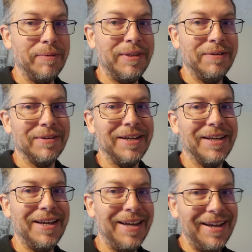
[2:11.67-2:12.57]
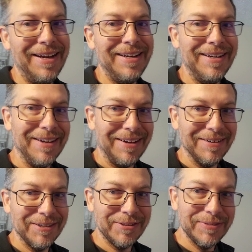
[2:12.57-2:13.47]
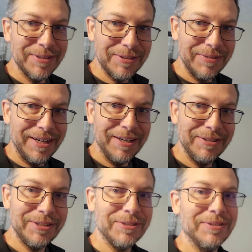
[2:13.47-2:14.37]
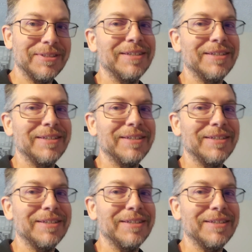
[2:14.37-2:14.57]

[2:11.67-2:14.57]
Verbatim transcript: but they were like eighty dollars for three ounce shorts.